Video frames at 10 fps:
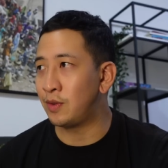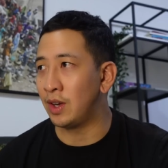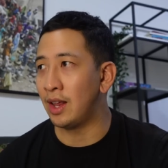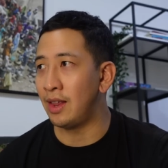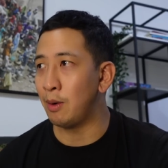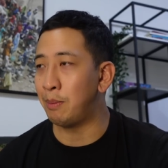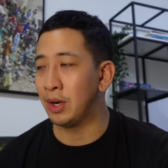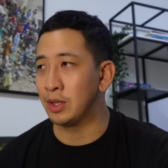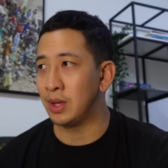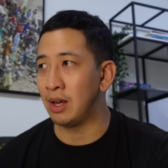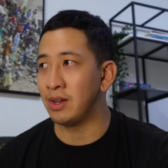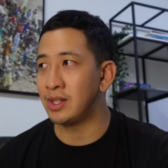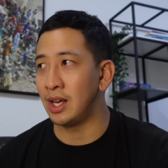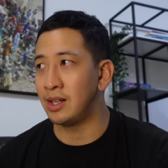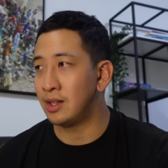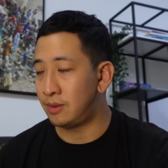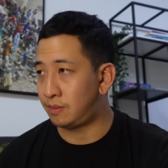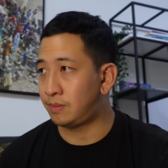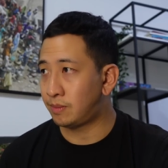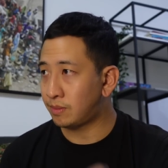feel like there were points where they would have said...
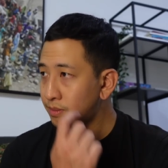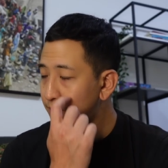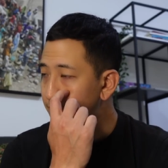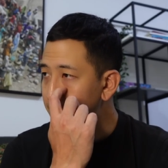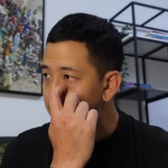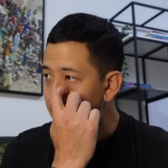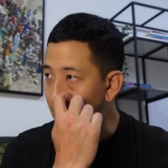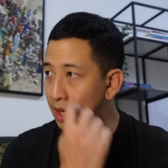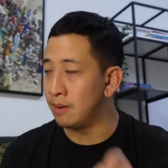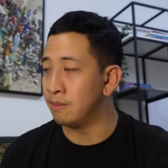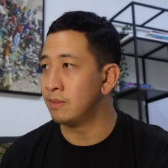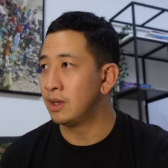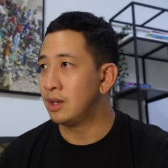Um,